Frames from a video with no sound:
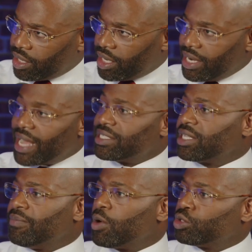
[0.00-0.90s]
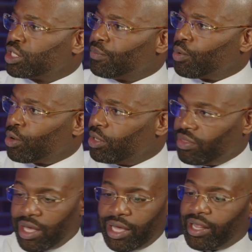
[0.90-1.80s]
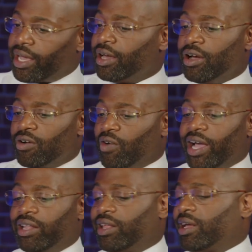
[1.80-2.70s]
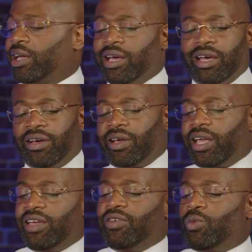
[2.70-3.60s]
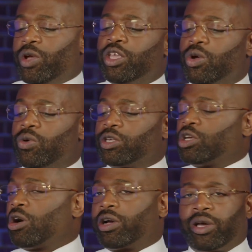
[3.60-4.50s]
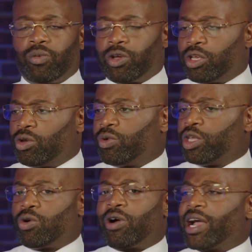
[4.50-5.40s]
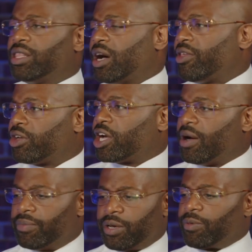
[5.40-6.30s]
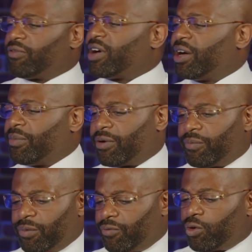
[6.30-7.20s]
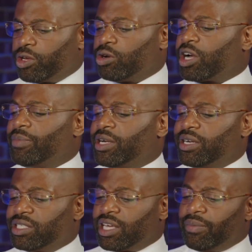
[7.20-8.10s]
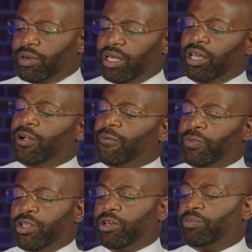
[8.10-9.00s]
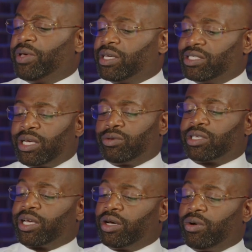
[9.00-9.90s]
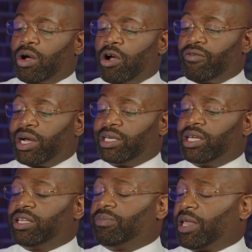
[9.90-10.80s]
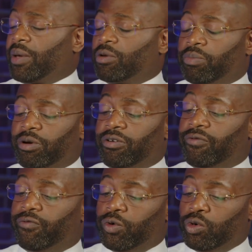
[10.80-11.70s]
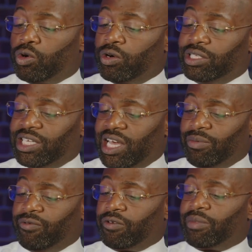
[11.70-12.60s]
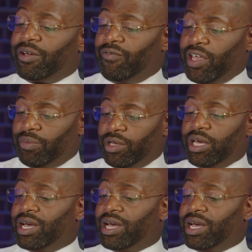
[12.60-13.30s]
And that's the most important thing. Like, right? Like, even when you were talking, when you were at the other company, before you were coming to this company, your biggest thing was like, yo, Herb, I need to be able to put food on the table for my family.